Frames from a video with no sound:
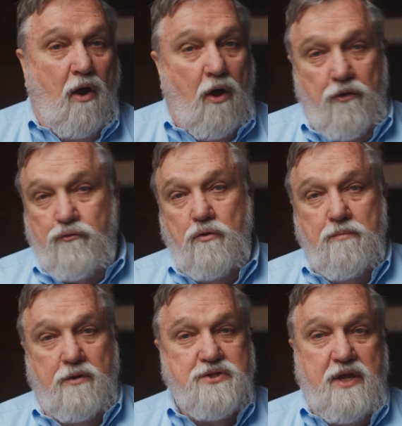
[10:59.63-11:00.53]
all true
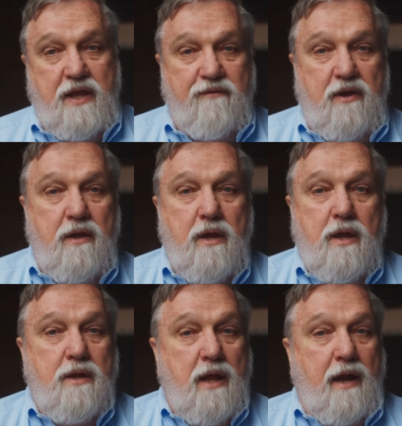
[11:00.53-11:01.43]
mercy giving,
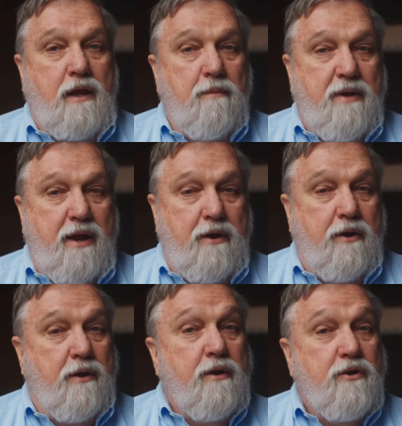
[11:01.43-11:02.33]
not a
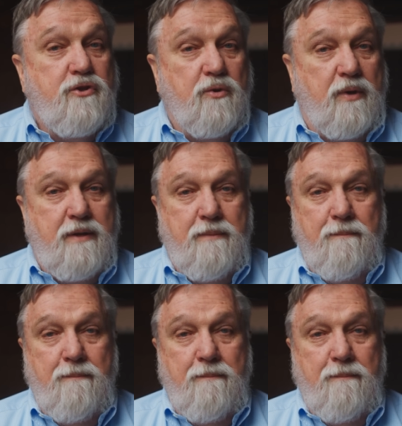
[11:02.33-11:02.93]
competitor to it.